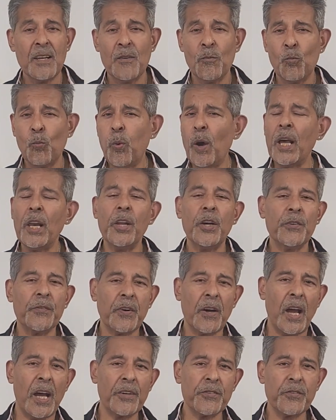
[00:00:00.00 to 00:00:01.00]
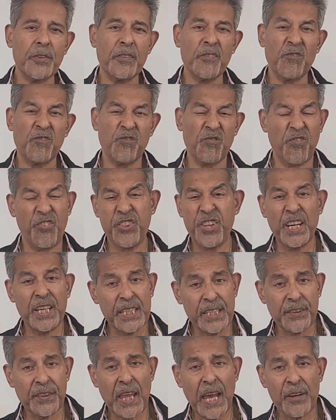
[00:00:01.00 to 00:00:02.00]
well over
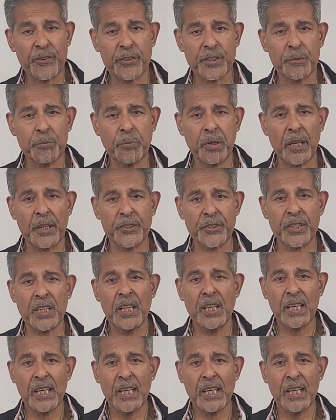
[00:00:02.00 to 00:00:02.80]
130,000 plus